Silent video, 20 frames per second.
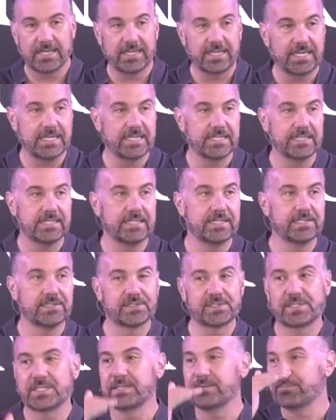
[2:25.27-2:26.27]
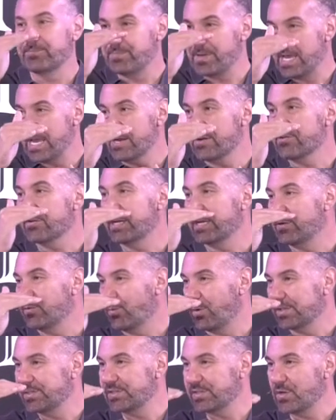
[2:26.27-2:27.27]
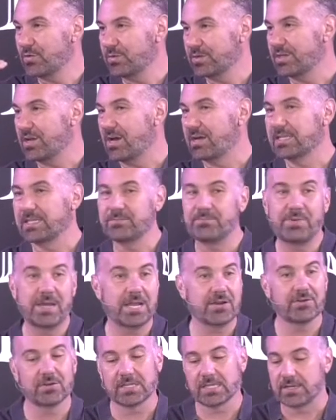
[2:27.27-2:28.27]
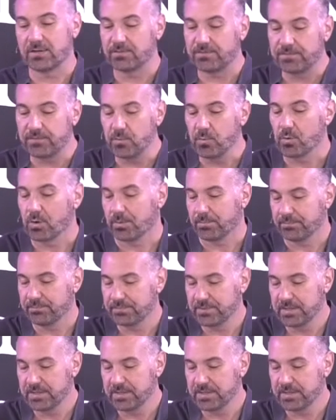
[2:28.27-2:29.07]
it is comparing what's going on in parallel form.